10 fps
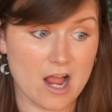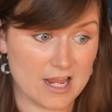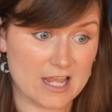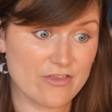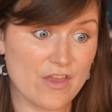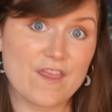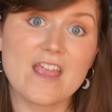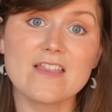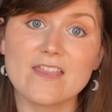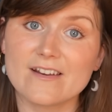that is the
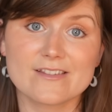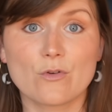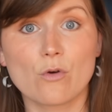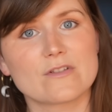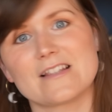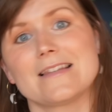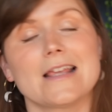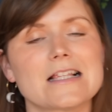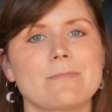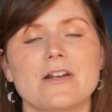thing that is causing
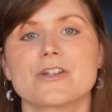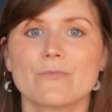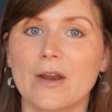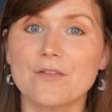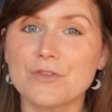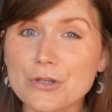the expansion rate of the